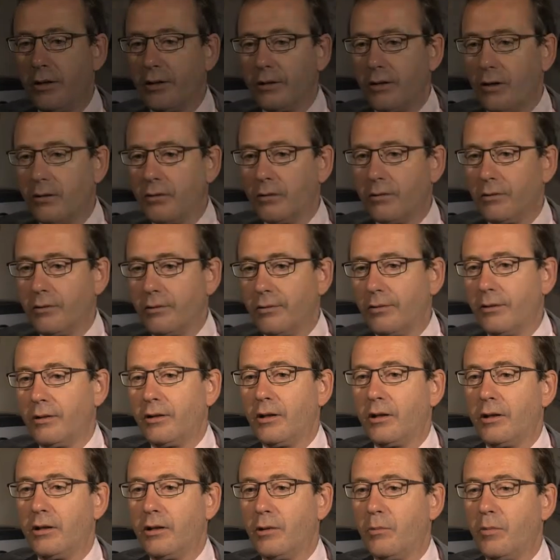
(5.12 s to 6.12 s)
So
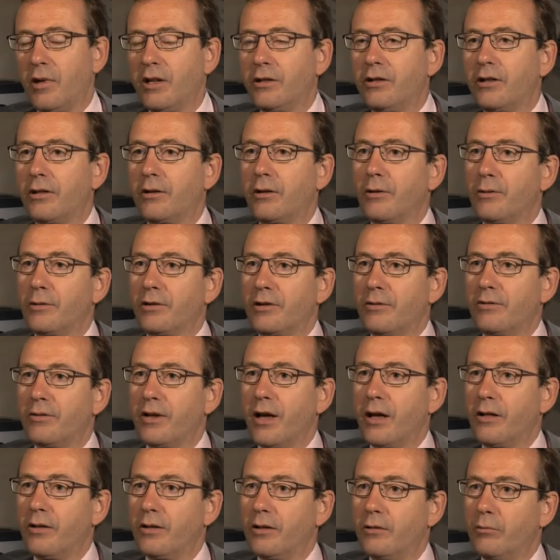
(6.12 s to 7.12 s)
the major cause of
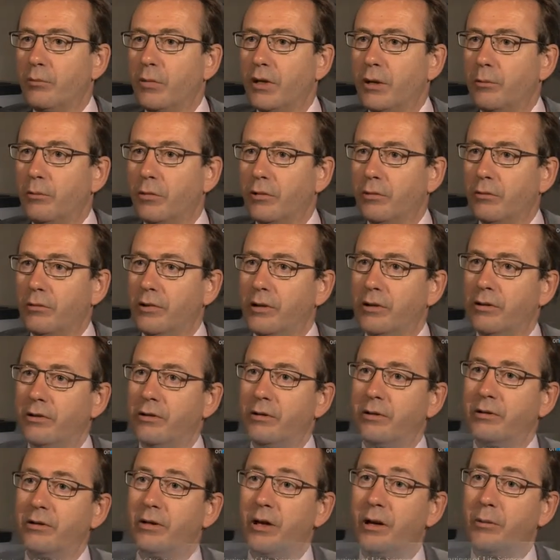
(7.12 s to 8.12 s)
death in people
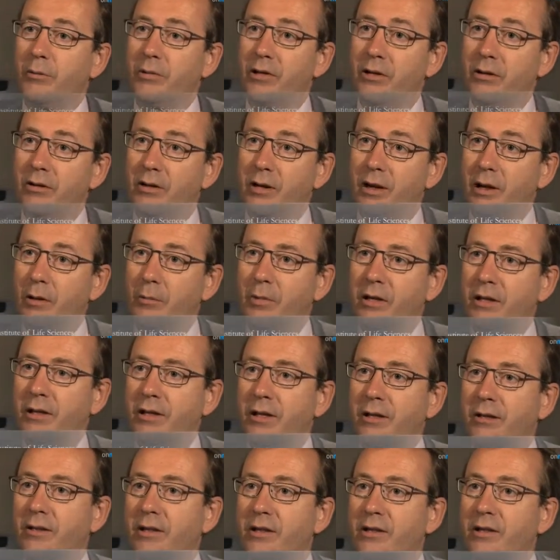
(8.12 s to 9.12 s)
with type 2
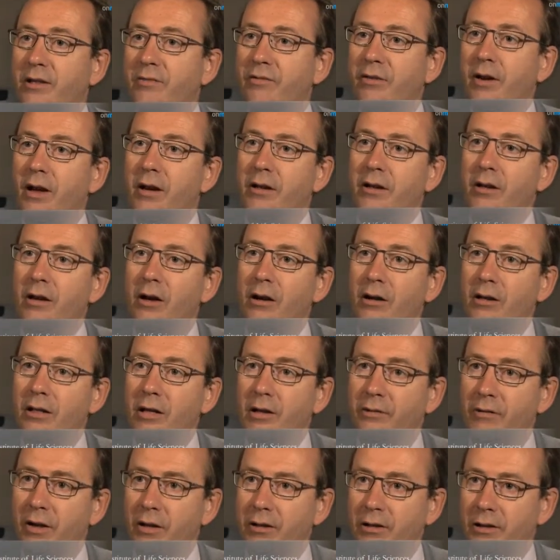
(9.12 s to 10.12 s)
diabetes is in fact
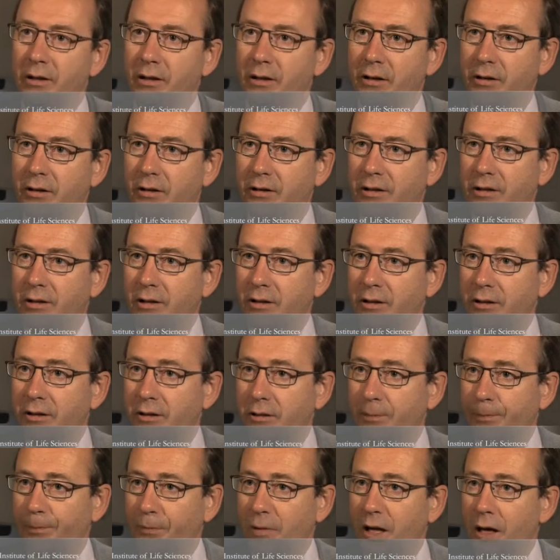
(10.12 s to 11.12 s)
cardiovascular disease,
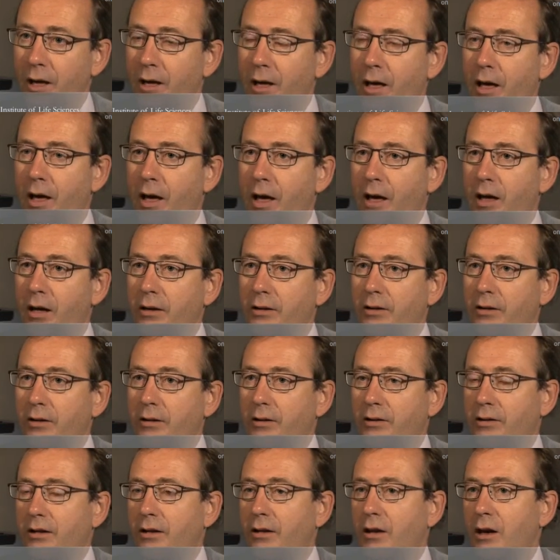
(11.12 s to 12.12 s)
and
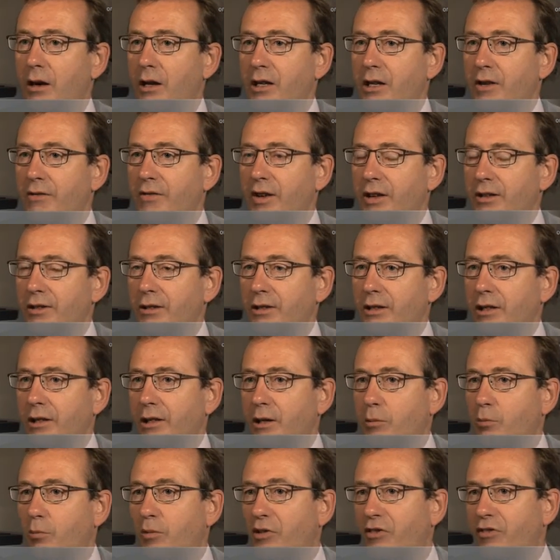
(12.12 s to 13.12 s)

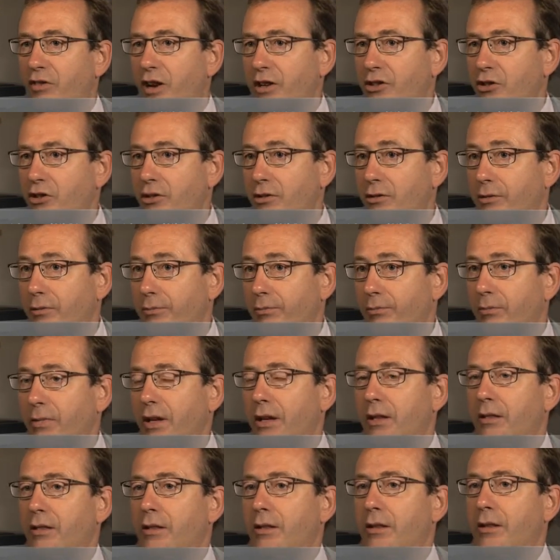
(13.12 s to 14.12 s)
cardiovascular prevention
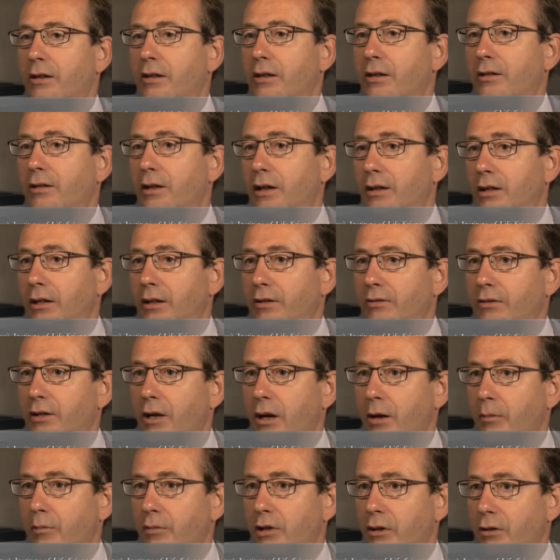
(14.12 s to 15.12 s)
in the setting of
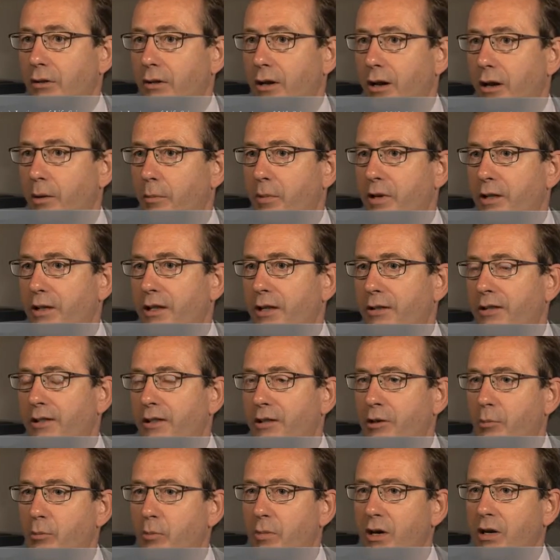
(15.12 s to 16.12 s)
type 2 diabetes
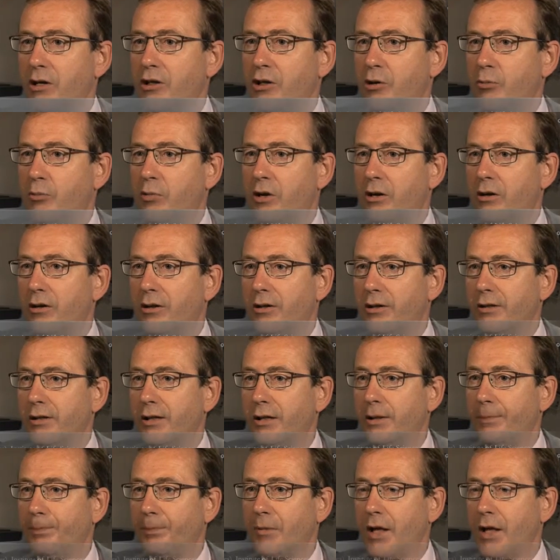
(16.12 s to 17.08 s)
is a major priority,